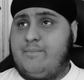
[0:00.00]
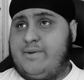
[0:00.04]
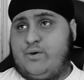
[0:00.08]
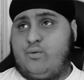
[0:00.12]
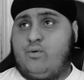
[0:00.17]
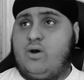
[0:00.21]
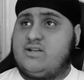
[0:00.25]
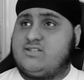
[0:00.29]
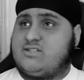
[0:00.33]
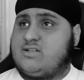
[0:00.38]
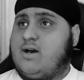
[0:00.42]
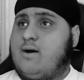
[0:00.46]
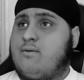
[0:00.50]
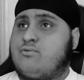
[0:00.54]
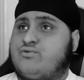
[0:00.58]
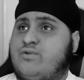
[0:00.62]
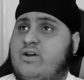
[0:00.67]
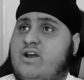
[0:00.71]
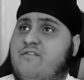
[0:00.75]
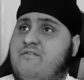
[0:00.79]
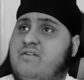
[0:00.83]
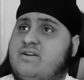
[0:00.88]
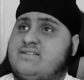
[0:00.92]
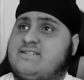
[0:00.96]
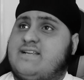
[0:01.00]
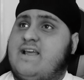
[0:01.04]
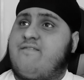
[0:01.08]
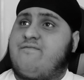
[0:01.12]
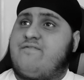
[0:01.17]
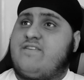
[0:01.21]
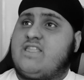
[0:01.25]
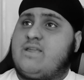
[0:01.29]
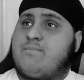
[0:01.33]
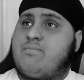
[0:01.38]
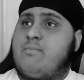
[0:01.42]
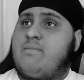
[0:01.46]
mean, worst comes, we're going to finish
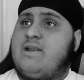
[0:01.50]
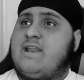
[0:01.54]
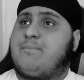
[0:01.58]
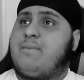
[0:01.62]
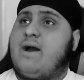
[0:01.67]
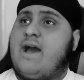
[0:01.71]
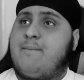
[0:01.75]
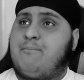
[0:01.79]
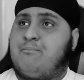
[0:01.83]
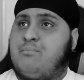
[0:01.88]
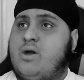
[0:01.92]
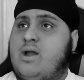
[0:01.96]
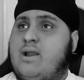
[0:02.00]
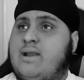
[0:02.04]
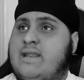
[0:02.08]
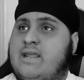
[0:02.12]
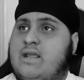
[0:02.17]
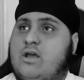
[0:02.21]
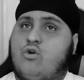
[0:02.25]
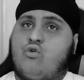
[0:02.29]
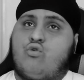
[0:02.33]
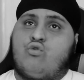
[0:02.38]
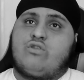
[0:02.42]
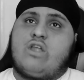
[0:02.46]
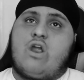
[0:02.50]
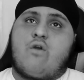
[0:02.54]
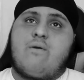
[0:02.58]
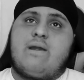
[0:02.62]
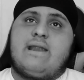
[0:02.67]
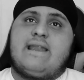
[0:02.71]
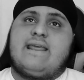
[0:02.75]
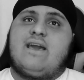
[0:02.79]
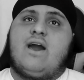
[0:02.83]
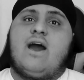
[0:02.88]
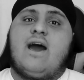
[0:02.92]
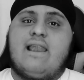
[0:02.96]
10th in the Premier League behind Burnley. Oh, that
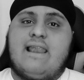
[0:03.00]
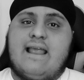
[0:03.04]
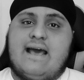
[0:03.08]
really hurt,